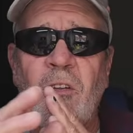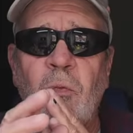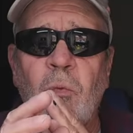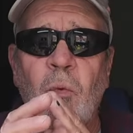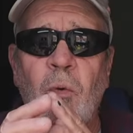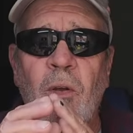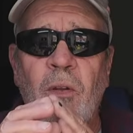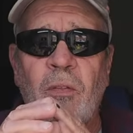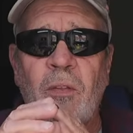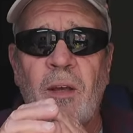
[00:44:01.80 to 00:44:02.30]

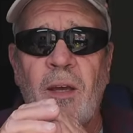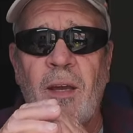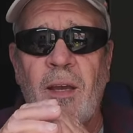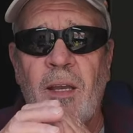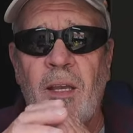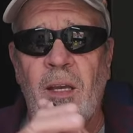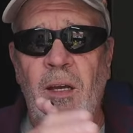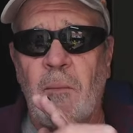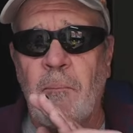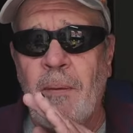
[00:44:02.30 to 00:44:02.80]
things with
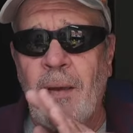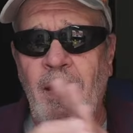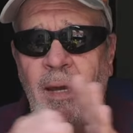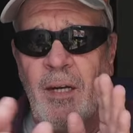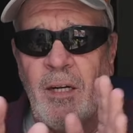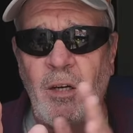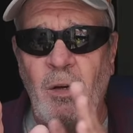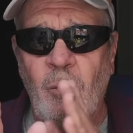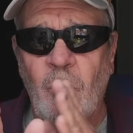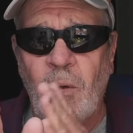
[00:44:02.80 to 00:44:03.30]
a
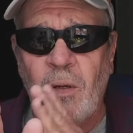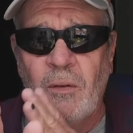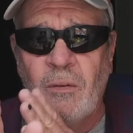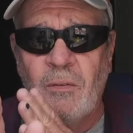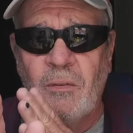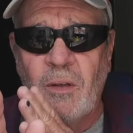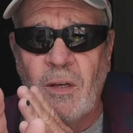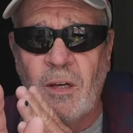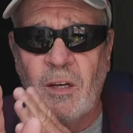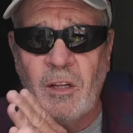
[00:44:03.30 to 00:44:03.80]
pano
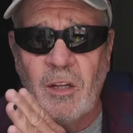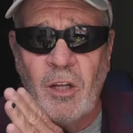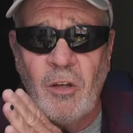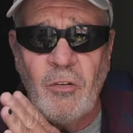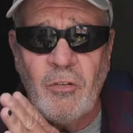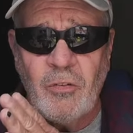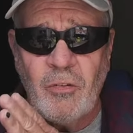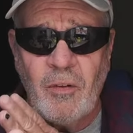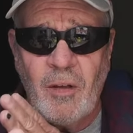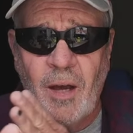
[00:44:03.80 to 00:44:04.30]
with a
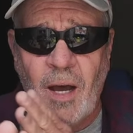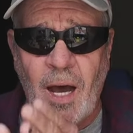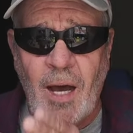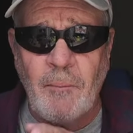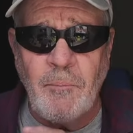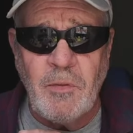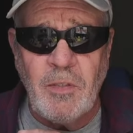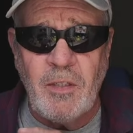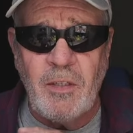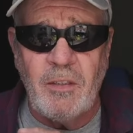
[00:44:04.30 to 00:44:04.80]
close
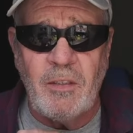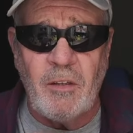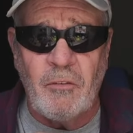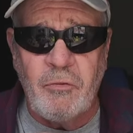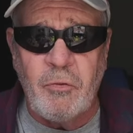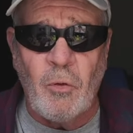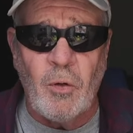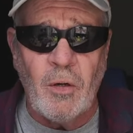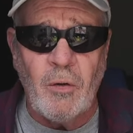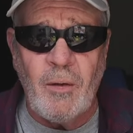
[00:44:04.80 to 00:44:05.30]

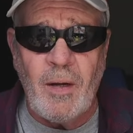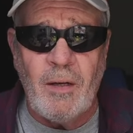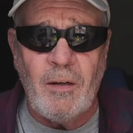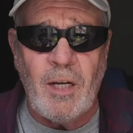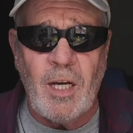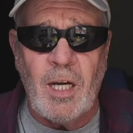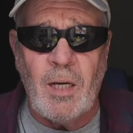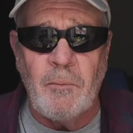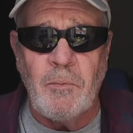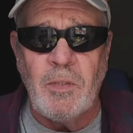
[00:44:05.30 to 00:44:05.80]
object, a
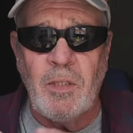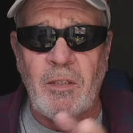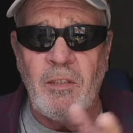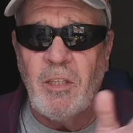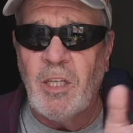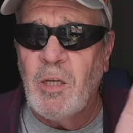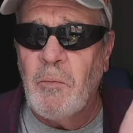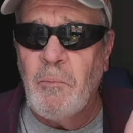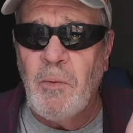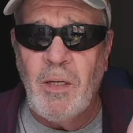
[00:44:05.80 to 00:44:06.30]
foreground
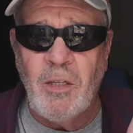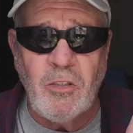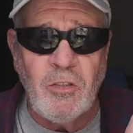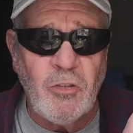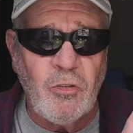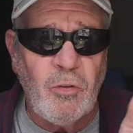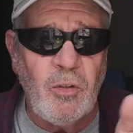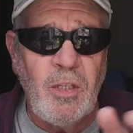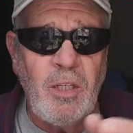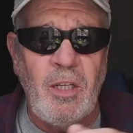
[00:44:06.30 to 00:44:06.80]
object, it could be
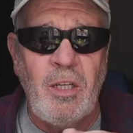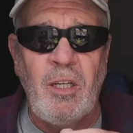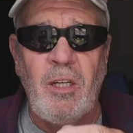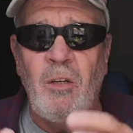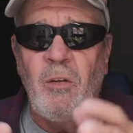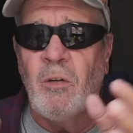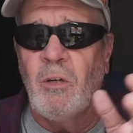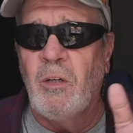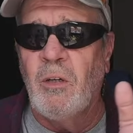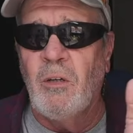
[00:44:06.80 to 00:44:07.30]
a
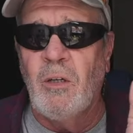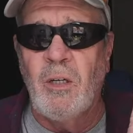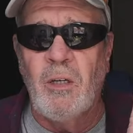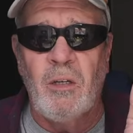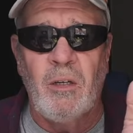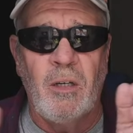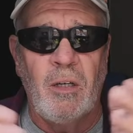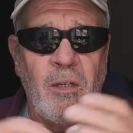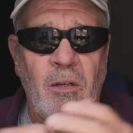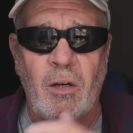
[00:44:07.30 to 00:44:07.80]
tree or
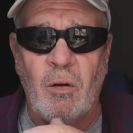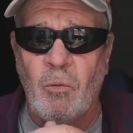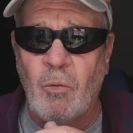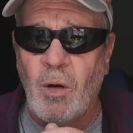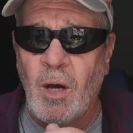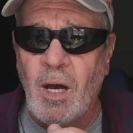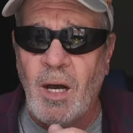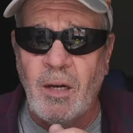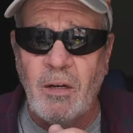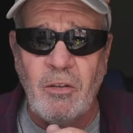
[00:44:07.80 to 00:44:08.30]

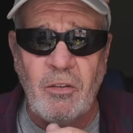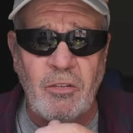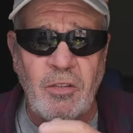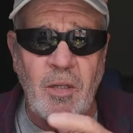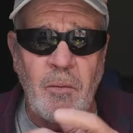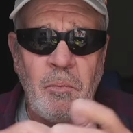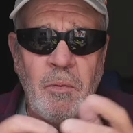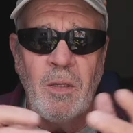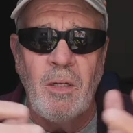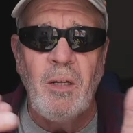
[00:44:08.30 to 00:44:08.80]
a rock or
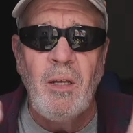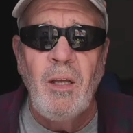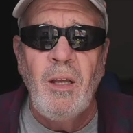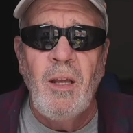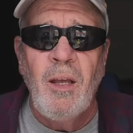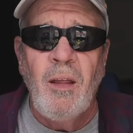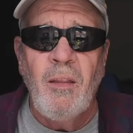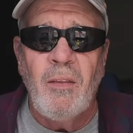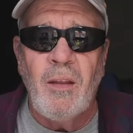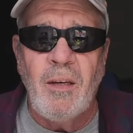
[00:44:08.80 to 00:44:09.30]
something,
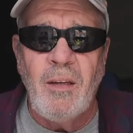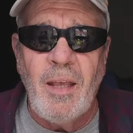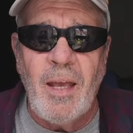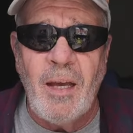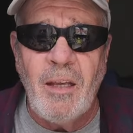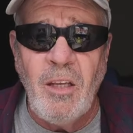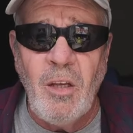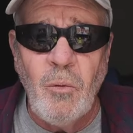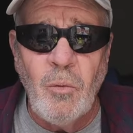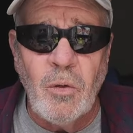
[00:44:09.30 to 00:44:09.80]
then
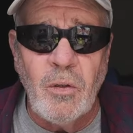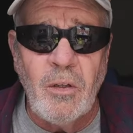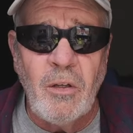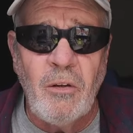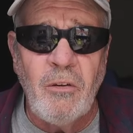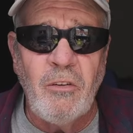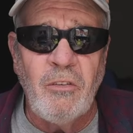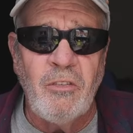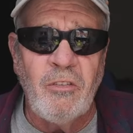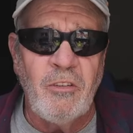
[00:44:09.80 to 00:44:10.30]
yeah, you will
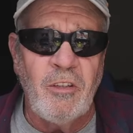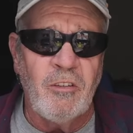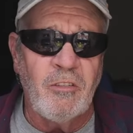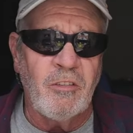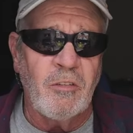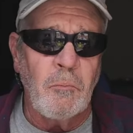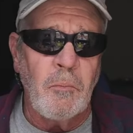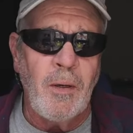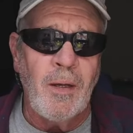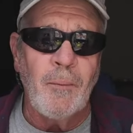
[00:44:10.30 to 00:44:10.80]
notice
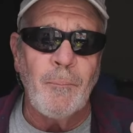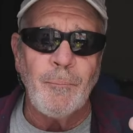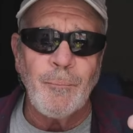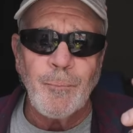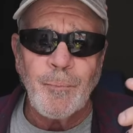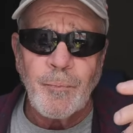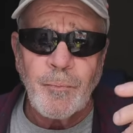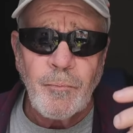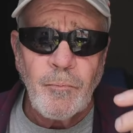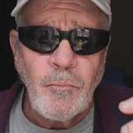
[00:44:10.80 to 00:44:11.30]
this.
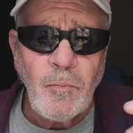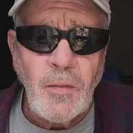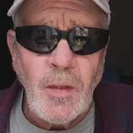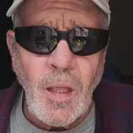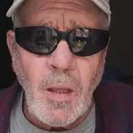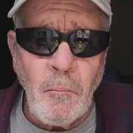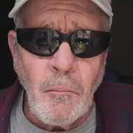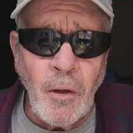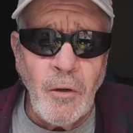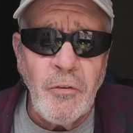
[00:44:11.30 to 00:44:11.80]
But
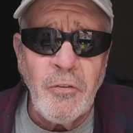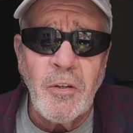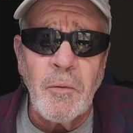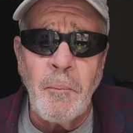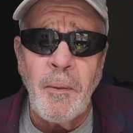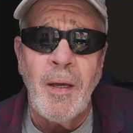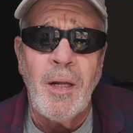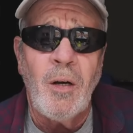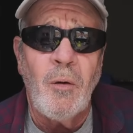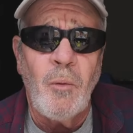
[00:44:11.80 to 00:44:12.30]

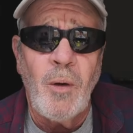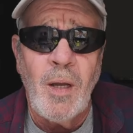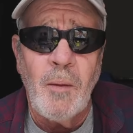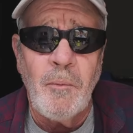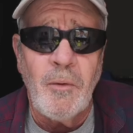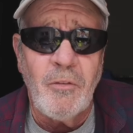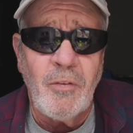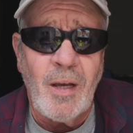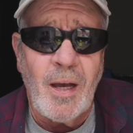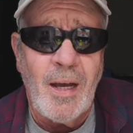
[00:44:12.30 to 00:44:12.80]
most of the
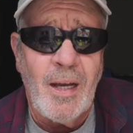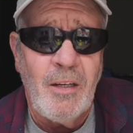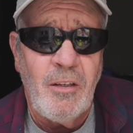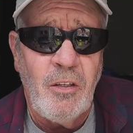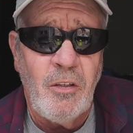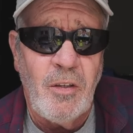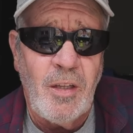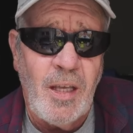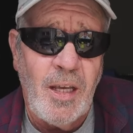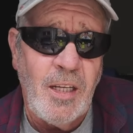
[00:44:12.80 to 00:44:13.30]
panoramas
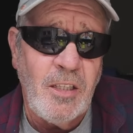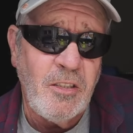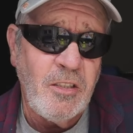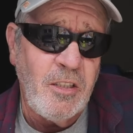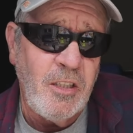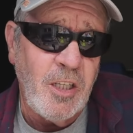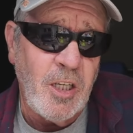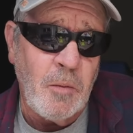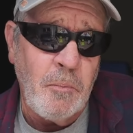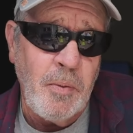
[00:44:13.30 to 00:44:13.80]
I do, the
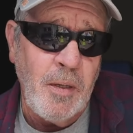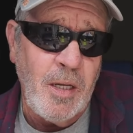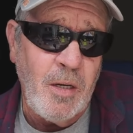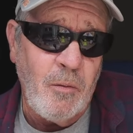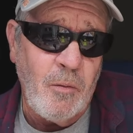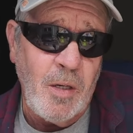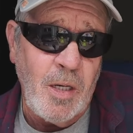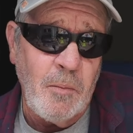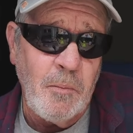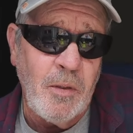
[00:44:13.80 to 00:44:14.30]
HDR
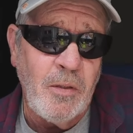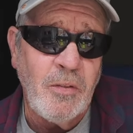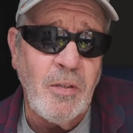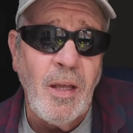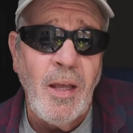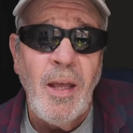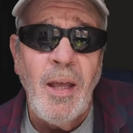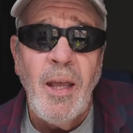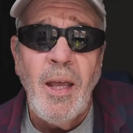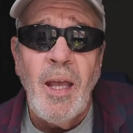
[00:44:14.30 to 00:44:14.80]

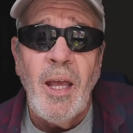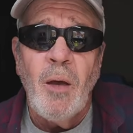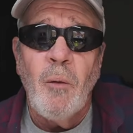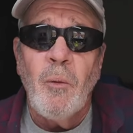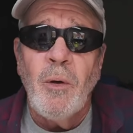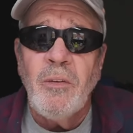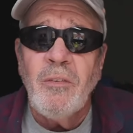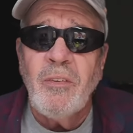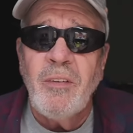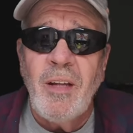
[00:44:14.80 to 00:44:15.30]
panoramas.
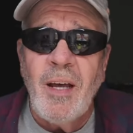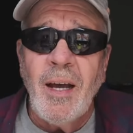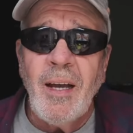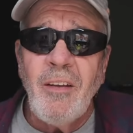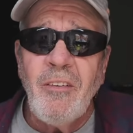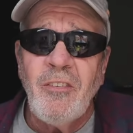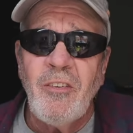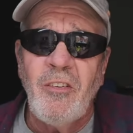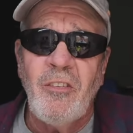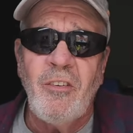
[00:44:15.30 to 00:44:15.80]
And what's
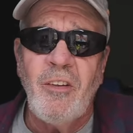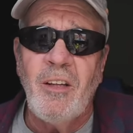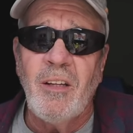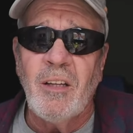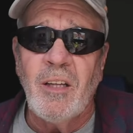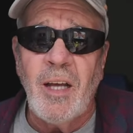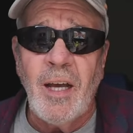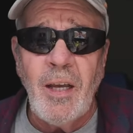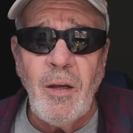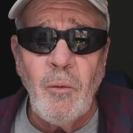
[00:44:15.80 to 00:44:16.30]
nice is
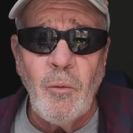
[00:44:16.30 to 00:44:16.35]
in